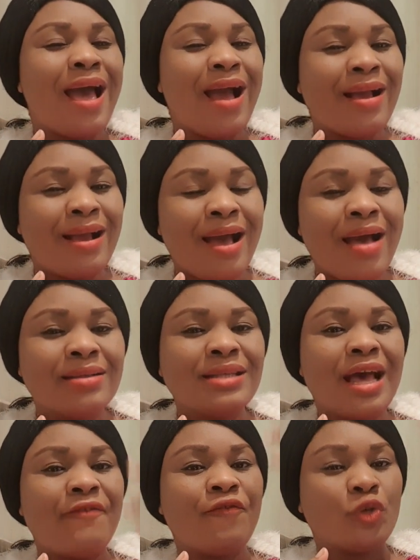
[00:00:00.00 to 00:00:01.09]
angers
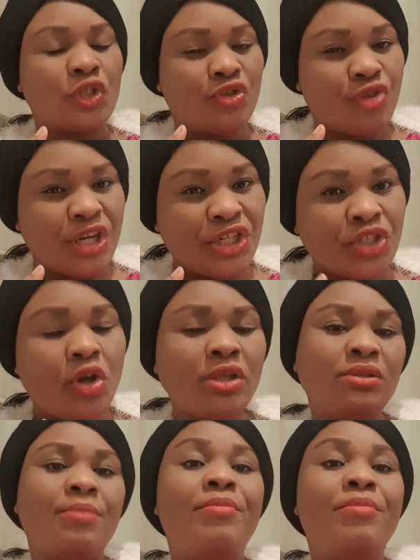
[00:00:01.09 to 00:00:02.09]
and frustration.